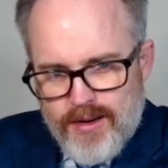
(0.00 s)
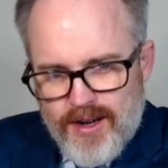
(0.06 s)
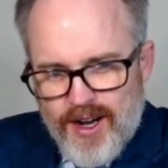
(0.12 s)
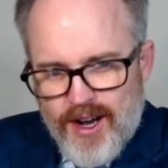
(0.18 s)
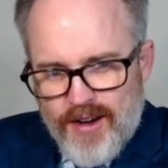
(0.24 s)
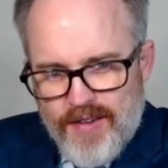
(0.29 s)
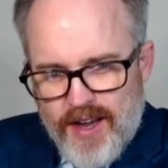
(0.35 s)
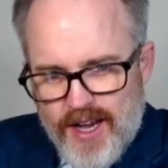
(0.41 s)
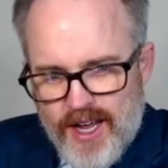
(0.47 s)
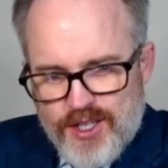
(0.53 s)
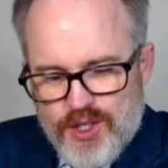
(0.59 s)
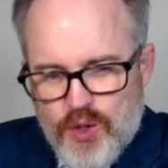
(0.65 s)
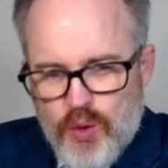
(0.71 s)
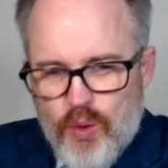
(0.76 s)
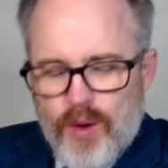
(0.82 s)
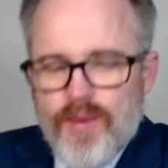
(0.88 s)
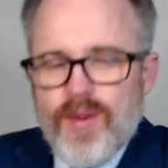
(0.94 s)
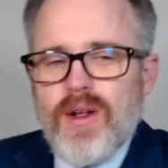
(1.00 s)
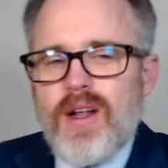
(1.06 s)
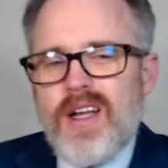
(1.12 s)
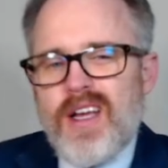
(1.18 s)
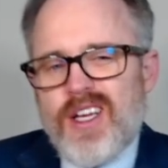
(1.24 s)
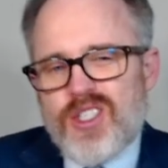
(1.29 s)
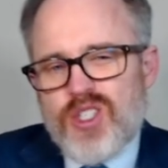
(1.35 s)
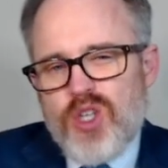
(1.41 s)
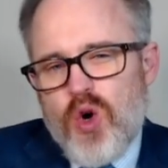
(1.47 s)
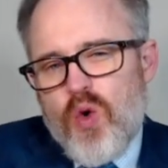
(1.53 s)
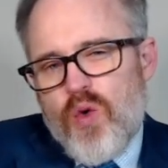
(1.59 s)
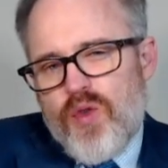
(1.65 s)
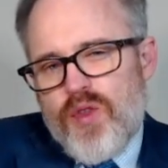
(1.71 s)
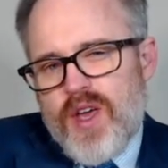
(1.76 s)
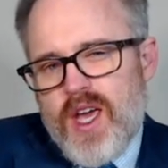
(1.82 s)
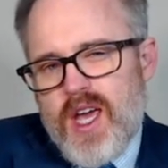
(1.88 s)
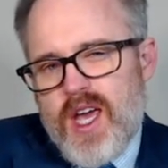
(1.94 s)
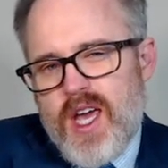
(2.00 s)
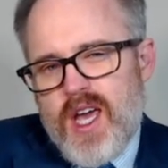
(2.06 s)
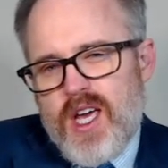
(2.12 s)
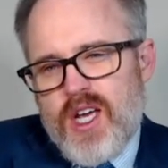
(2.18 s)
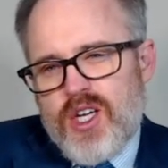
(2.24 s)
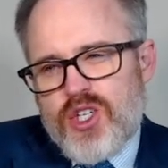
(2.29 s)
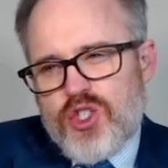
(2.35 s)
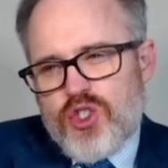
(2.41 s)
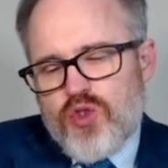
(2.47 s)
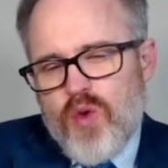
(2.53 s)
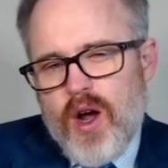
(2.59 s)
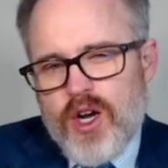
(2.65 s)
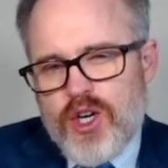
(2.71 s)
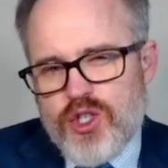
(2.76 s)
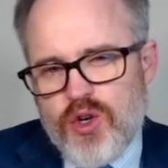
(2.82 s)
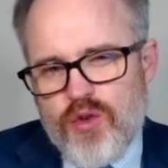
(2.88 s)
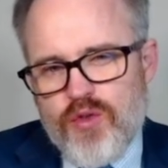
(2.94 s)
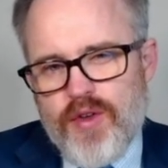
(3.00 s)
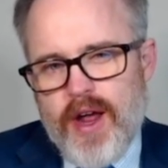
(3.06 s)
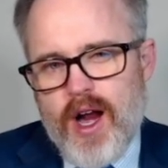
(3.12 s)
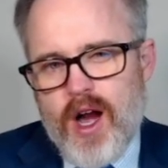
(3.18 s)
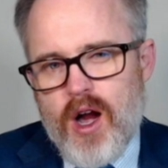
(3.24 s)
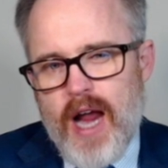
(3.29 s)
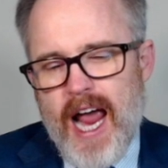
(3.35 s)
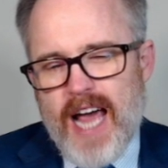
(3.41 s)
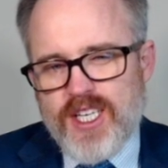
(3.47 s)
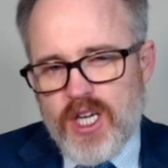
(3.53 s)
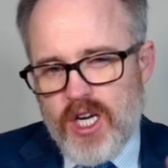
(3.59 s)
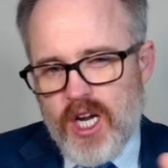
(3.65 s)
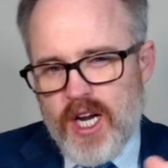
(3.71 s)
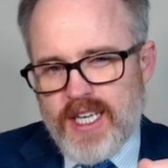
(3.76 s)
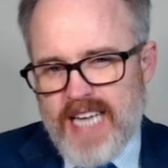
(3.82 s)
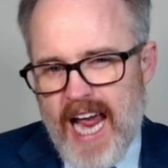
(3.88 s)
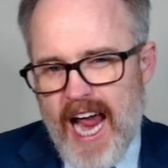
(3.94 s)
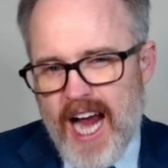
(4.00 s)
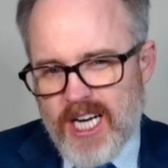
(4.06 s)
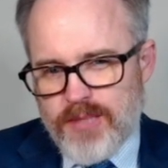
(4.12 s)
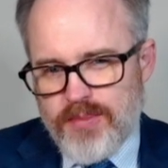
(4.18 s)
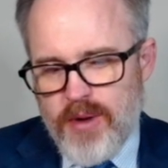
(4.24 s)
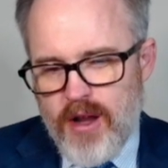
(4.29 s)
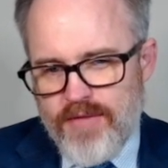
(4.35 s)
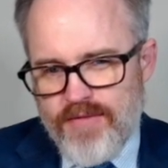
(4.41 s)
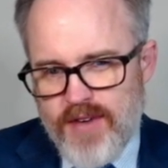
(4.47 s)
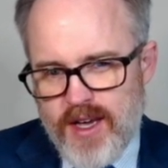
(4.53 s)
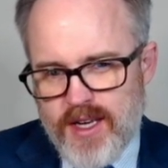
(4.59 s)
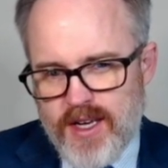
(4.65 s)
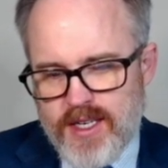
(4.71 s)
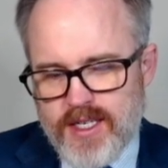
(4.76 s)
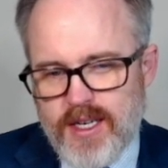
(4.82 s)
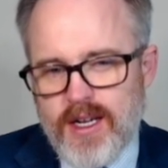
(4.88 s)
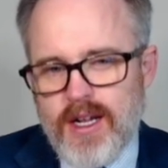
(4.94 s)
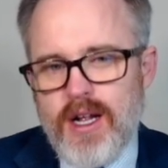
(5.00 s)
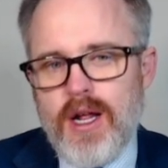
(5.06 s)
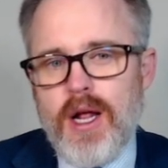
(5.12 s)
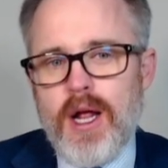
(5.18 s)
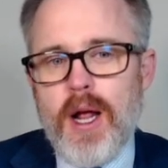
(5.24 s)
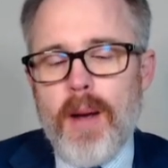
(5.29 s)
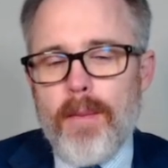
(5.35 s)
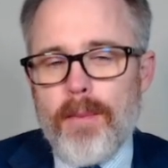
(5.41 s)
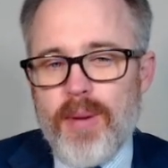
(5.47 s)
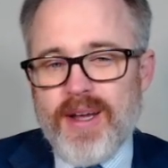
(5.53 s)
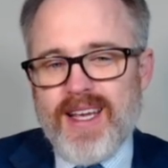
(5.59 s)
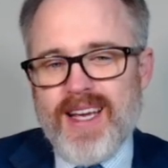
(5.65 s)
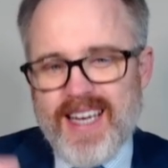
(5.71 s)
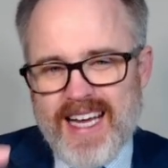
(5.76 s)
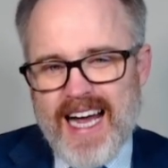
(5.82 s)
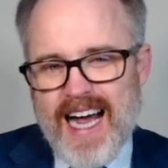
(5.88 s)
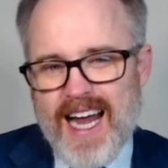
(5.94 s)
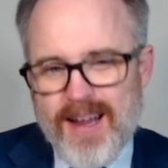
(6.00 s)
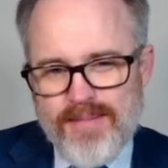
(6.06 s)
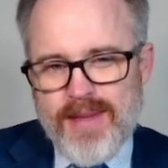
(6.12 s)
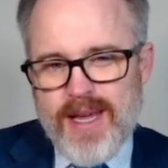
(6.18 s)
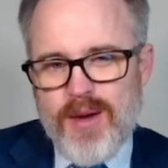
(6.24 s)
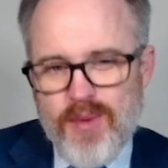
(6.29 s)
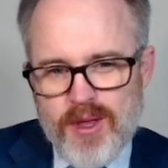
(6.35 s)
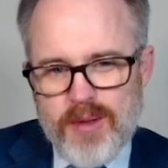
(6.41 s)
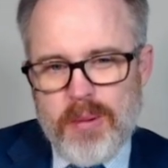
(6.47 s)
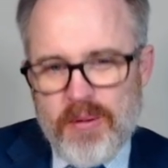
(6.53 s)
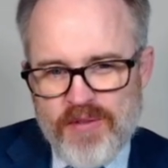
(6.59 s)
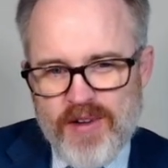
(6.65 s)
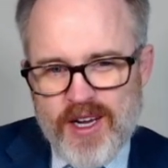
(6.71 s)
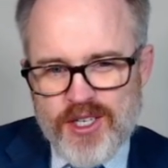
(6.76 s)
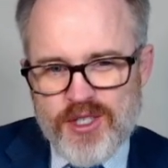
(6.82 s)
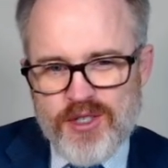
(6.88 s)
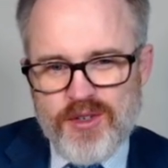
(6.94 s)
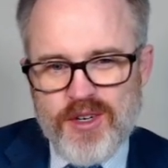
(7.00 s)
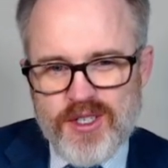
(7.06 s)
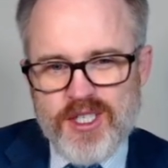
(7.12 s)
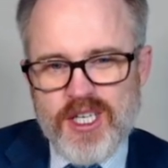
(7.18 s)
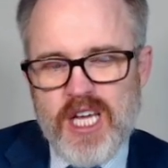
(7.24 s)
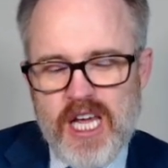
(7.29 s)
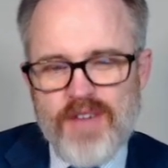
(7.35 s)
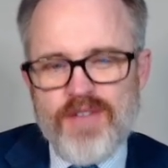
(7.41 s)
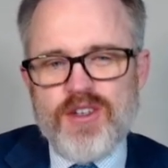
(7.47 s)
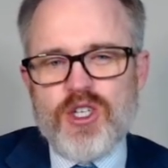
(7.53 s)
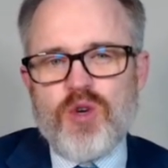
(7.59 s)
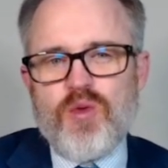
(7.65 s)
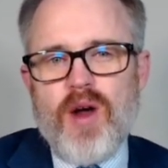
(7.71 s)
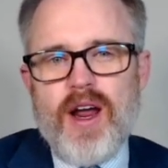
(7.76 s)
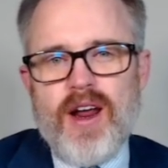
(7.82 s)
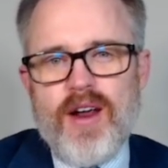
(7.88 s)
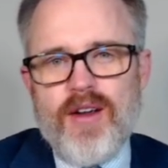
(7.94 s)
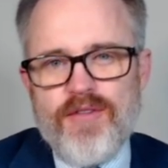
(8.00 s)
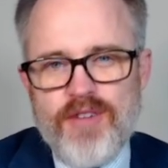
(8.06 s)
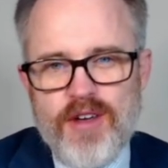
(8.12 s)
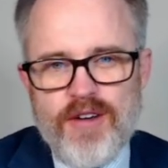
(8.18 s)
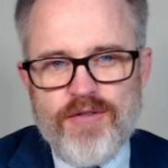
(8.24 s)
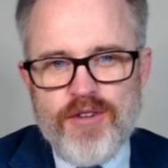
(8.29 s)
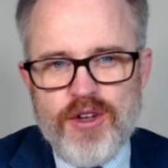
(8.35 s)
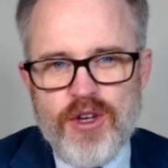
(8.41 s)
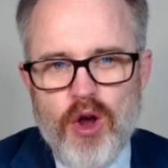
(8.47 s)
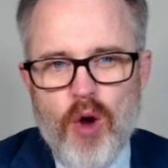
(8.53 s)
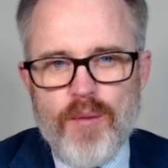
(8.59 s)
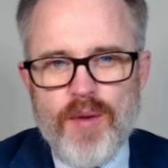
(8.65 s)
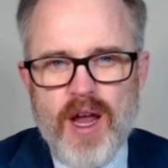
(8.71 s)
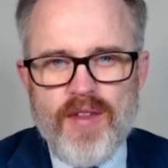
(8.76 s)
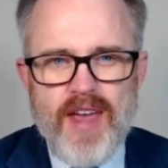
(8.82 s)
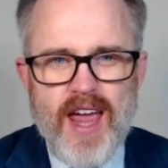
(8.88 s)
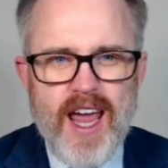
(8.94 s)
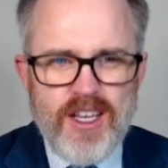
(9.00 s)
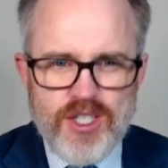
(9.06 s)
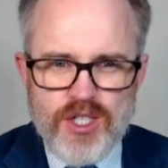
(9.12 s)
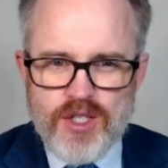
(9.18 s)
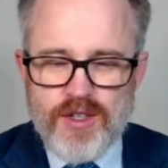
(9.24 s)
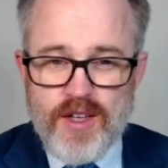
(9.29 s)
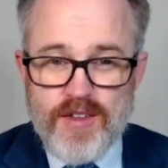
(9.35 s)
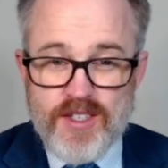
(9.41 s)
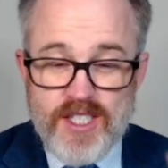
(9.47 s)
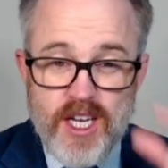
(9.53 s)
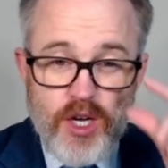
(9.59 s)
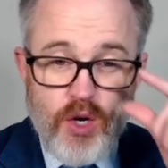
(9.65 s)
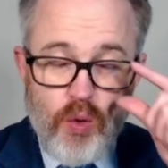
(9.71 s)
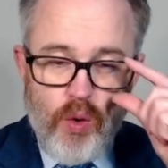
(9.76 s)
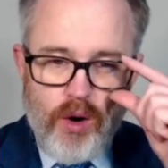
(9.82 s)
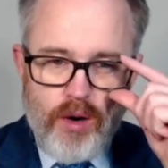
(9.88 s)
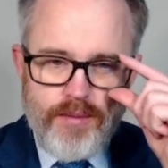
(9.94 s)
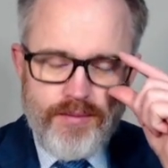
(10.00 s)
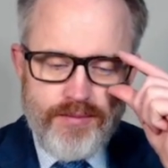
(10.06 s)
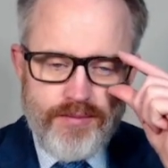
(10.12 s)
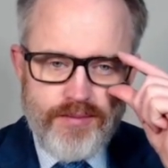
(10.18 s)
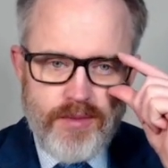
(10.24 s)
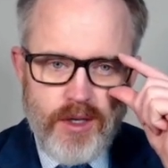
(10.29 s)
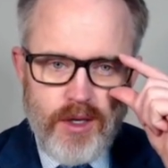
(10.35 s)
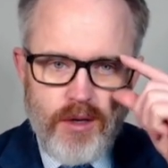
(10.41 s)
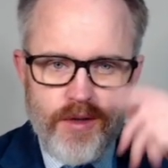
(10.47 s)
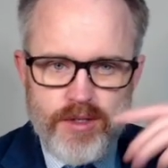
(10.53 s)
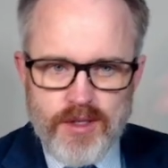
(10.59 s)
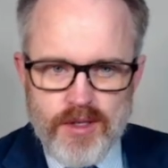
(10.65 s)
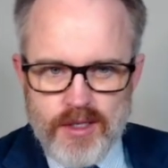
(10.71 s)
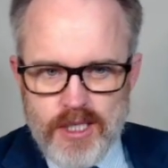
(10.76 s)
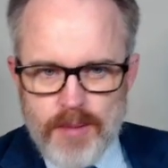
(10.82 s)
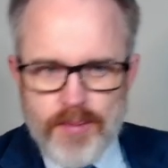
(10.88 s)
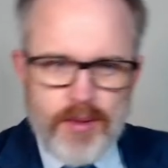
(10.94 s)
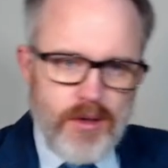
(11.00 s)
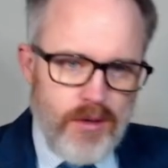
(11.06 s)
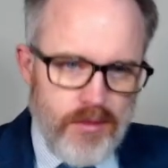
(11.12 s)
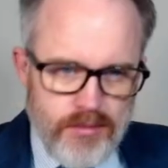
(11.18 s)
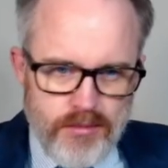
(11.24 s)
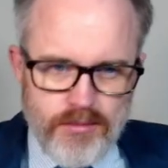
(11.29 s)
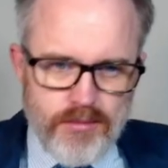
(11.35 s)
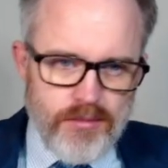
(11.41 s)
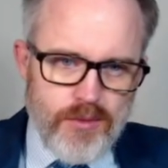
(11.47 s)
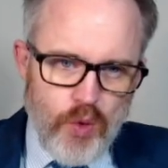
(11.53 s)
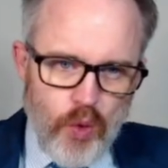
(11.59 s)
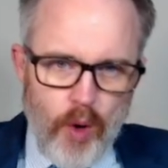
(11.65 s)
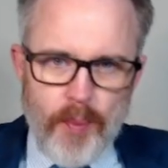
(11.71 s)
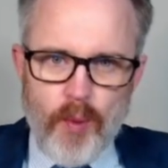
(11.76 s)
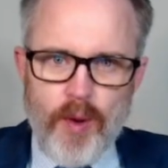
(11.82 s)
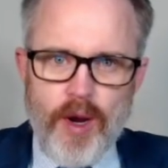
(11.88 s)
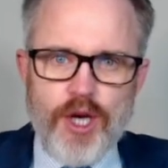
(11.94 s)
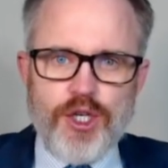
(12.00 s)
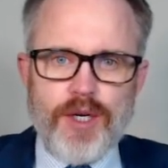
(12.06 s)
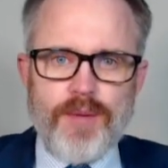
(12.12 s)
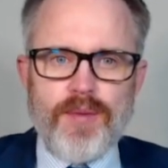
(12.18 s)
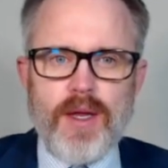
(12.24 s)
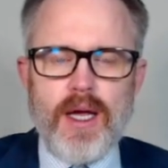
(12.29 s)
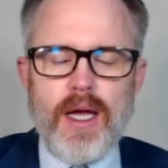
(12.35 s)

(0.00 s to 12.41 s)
of that S-Corp. So the structure there has a lot of tax benefits, but you got to meet with a professional to see if it's a great fit for you. Now, the C-Corp, this is the typical corporation.